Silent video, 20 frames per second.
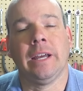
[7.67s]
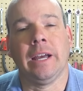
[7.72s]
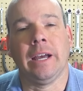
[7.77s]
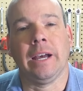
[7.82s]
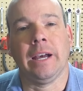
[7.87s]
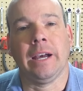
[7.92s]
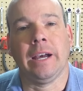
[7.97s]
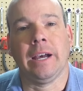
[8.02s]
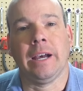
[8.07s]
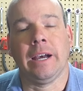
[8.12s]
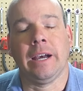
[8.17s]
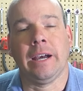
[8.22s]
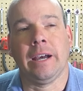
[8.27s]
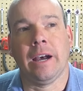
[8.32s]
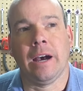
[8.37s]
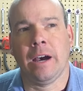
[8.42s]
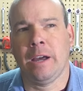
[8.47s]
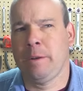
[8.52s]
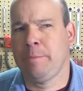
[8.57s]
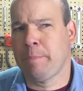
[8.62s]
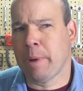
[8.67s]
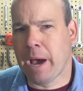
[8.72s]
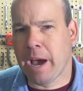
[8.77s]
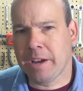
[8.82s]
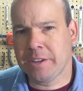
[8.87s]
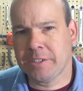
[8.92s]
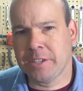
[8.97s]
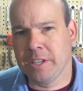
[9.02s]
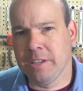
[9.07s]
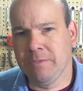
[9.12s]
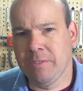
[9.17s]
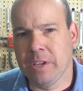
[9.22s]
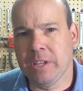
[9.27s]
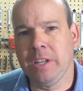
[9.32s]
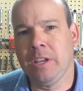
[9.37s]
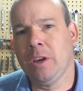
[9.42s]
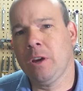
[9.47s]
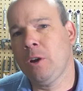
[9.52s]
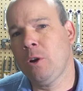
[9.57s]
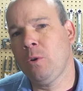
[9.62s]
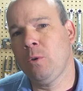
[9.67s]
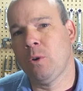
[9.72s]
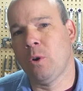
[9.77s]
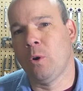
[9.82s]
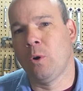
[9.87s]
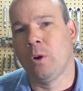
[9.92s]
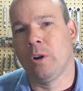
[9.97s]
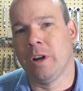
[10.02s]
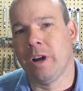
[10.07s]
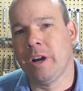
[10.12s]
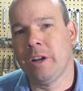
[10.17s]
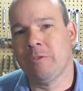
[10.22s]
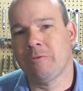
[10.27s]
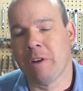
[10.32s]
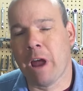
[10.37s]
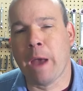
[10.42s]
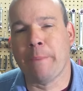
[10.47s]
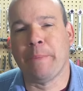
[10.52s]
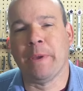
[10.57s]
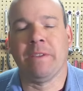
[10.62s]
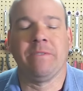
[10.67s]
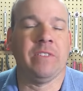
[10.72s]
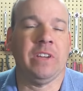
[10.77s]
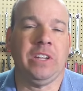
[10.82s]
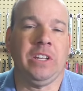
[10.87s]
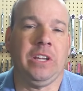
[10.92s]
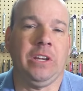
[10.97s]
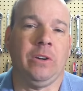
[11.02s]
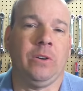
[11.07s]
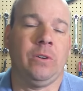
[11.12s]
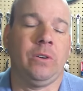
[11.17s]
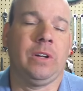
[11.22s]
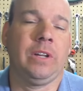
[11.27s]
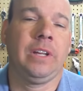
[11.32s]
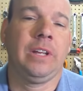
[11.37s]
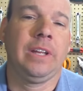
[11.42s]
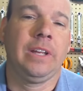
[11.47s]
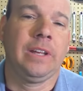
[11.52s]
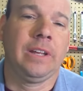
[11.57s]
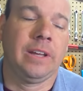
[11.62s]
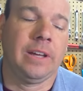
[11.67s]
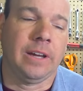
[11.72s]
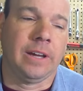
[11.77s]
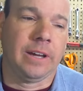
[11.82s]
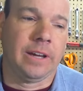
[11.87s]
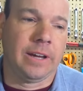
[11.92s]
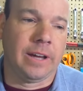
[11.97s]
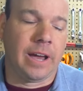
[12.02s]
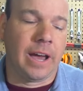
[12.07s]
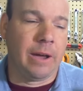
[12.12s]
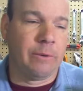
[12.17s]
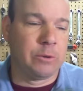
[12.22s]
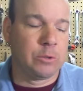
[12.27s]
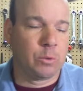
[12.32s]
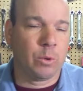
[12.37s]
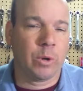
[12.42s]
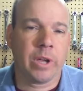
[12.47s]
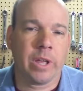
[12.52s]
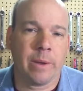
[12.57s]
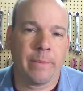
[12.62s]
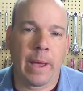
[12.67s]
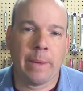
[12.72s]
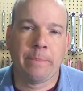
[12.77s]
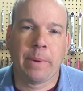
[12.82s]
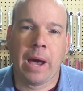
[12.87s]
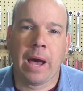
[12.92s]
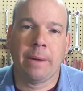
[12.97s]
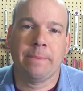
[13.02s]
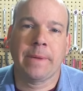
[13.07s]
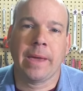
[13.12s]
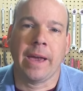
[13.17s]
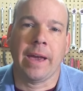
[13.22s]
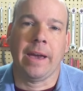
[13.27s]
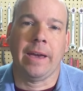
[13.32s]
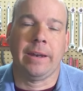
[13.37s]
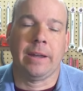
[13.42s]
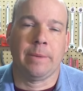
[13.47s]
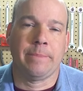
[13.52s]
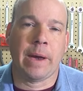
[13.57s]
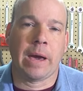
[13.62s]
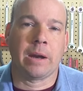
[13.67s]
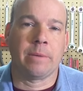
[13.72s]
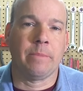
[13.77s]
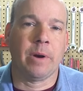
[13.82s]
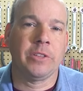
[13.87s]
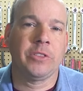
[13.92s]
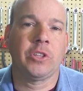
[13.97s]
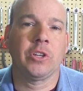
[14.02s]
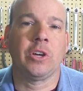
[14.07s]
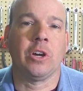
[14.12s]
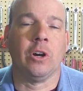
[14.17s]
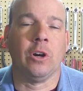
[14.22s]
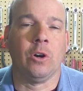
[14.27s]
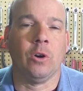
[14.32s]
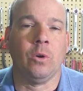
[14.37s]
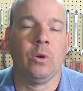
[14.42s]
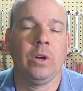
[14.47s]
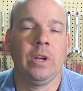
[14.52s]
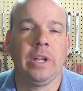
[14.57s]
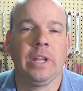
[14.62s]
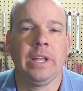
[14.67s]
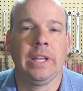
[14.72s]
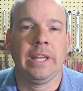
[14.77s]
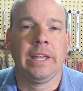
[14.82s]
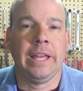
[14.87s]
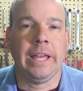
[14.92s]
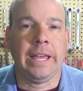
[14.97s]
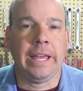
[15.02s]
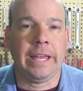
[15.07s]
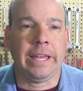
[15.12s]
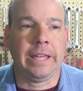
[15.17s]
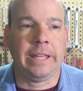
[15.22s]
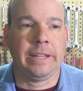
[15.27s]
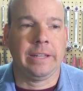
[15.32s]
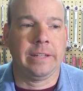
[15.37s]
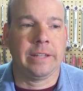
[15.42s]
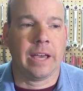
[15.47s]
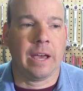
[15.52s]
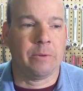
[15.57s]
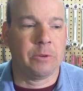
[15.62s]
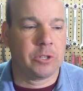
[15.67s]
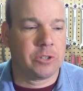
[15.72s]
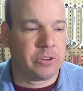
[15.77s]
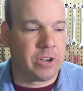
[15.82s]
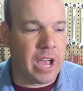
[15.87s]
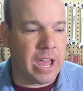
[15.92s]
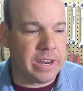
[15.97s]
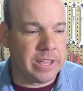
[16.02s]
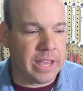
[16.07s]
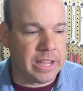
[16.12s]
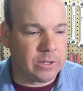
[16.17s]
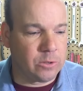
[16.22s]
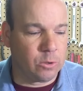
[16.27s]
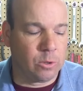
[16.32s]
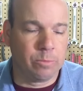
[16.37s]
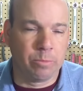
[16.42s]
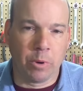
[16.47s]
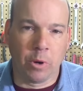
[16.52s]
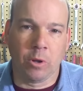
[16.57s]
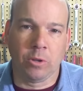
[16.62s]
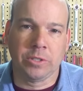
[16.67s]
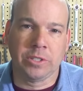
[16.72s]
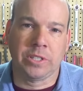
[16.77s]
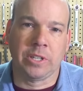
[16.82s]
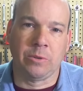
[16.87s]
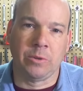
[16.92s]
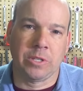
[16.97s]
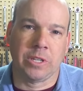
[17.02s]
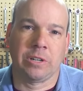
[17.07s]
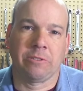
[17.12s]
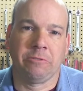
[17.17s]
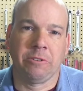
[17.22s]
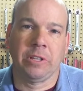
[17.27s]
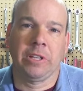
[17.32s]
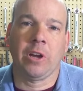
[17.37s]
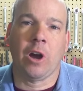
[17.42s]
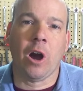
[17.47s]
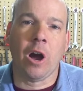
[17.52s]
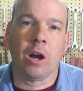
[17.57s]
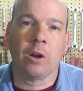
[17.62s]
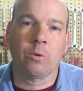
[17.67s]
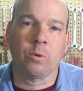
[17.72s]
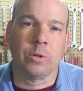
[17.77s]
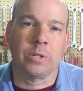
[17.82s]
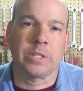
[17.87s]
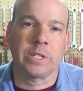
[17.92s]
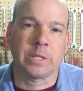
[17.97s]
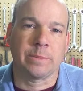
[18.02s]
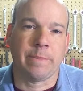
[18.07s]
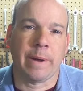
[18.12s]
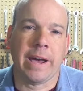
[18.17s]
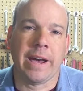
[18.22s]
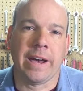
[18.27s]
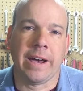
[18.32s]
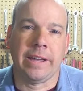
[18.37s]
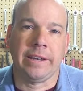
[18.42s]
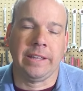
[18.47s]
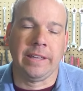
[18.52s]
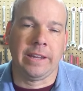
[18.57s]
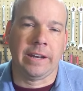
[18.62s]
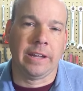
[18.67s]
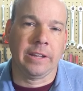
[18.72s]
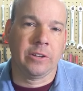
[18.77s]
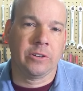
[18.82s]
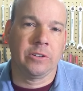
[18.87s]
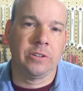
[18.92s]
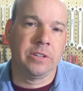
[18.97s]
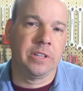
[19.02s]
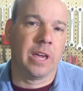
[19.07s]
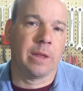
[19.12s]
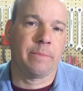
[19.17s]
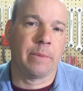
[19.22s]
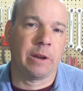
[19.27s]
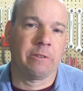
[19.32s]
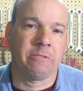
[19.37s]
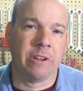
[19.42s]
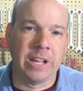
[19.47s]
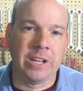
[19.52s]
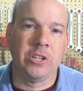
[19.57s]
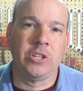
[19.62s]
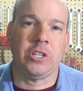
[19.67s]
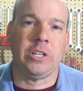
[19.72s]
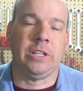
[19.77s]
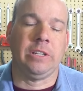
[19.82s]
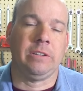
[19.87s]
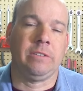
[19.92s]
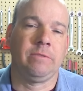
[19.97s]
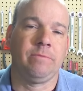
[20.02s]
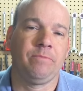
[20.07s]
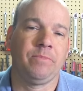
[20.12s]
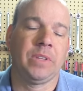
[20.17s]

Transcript: uh, unboxing video or unwrapping video. Uh, I was working on my Bobcat about a month ago and I was trying to get to a bolt that was in a really awkward spot and I couldn't get my wrench in.